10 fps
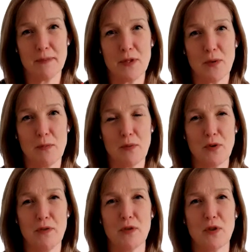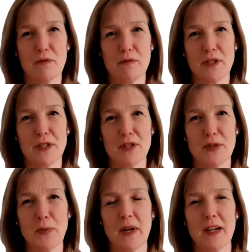to improve your confidence
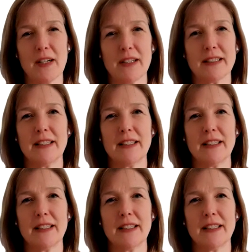at work.